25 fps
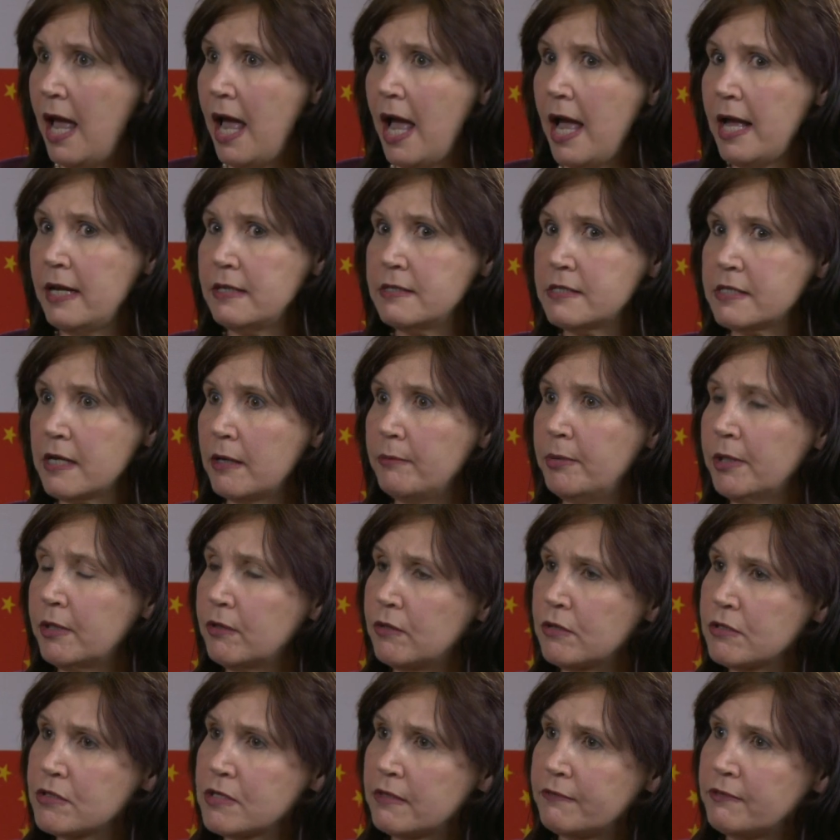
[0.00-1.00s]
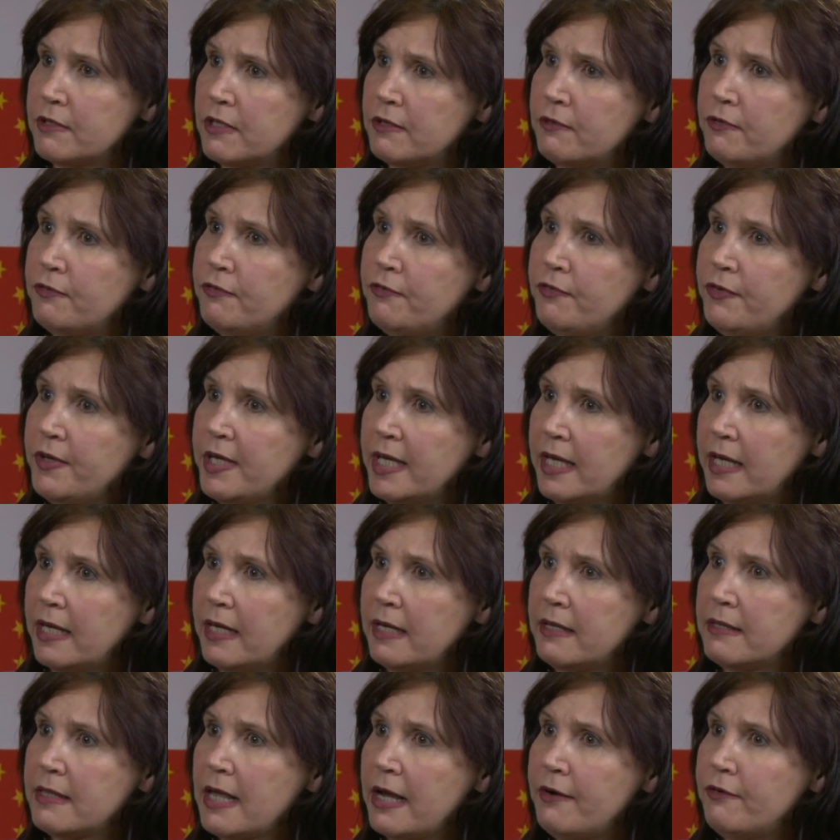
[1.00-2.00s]
And so because of the
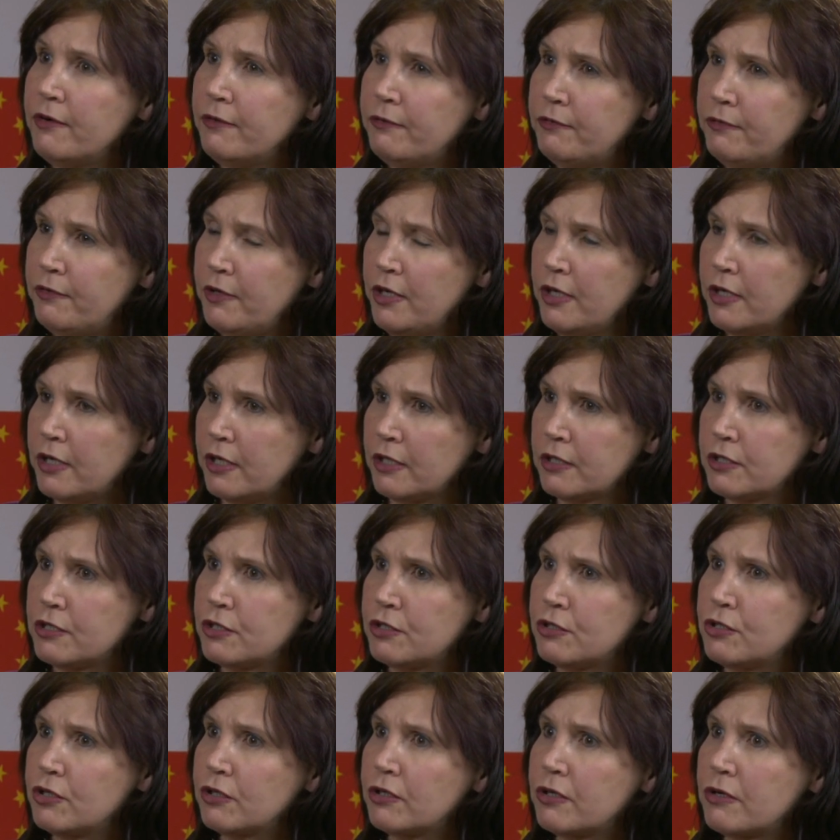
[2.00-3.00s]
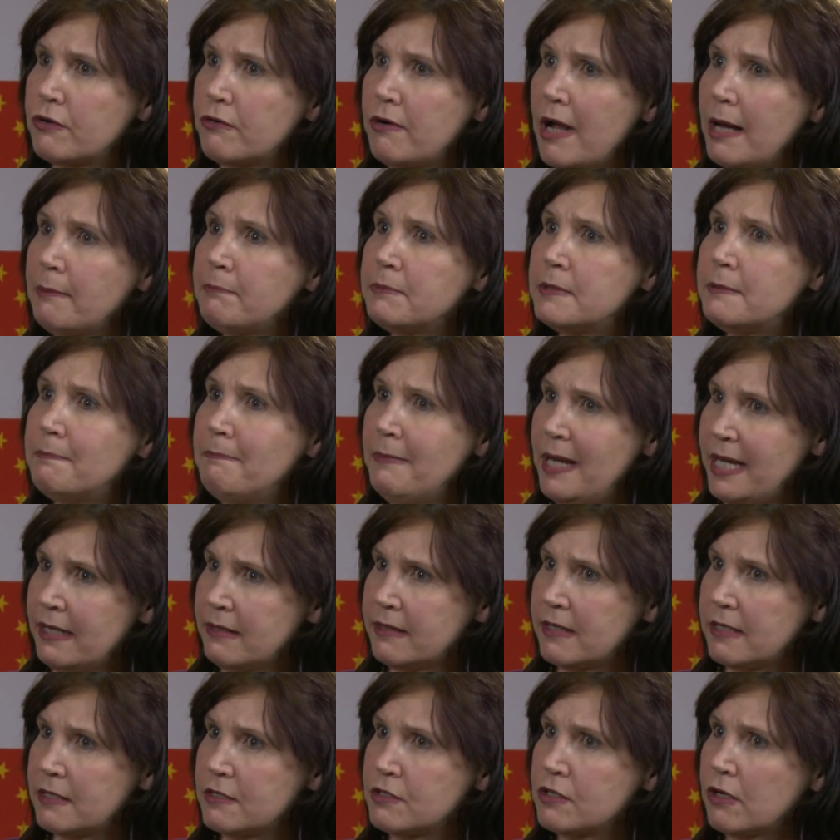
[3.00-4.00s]
fear, they revert to corrupt
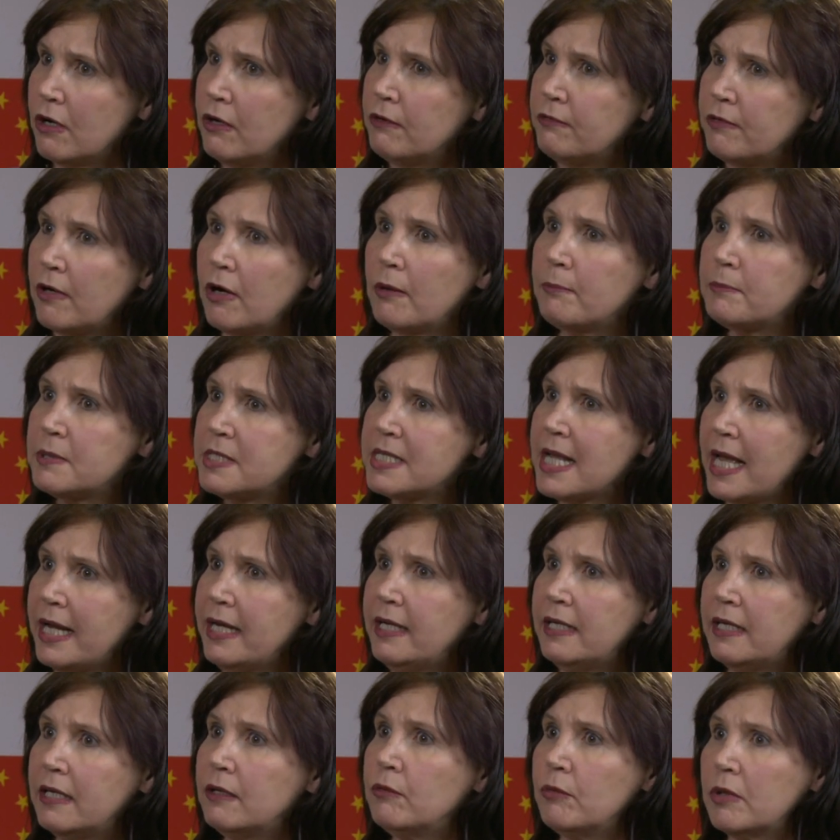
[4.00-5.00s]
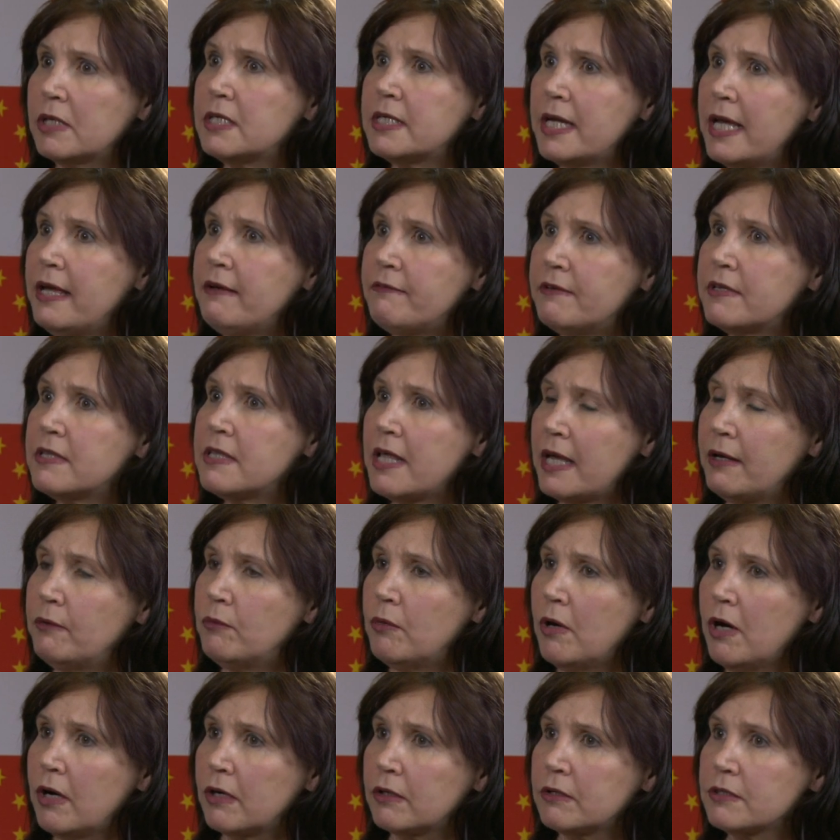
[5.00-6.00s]
methods of obtaining whatever they
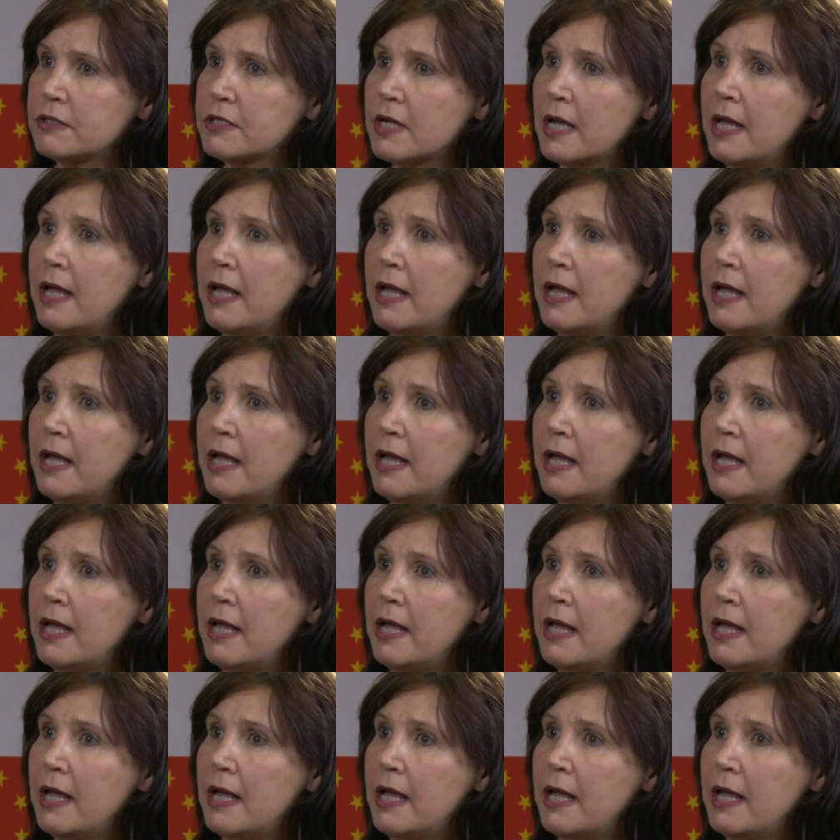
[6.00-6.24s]
want.